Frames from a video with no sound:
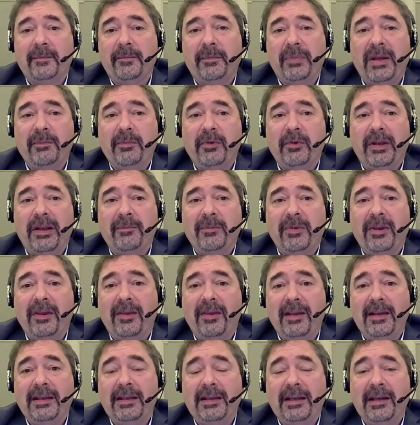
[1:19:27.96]
people have been
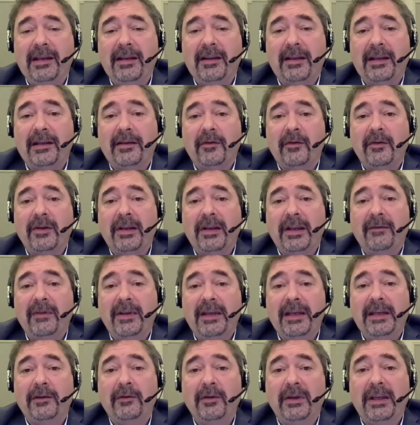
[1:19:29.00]
thinking that, okay, we
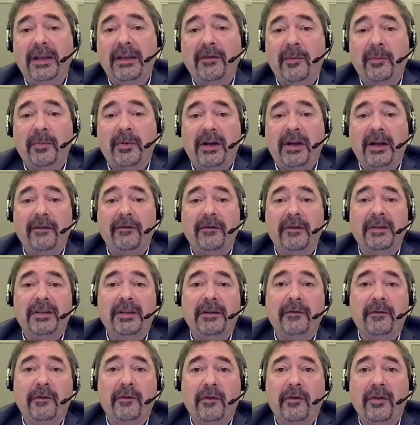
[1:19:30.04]
need to give up
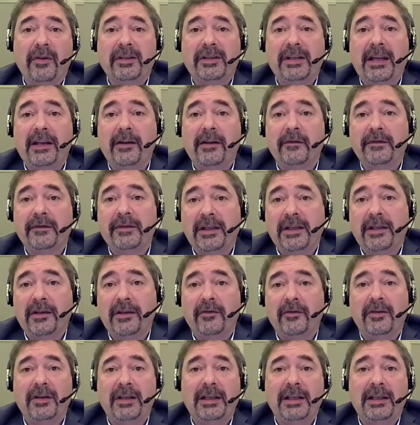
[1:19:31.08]
privacy for the sake of
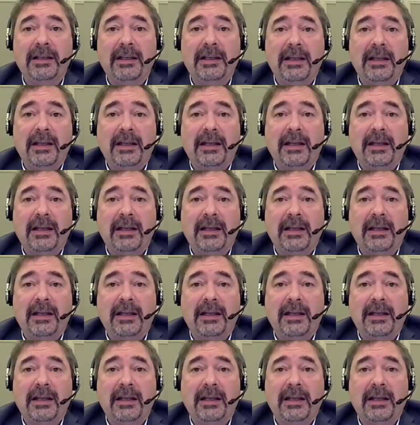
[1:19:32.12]
security.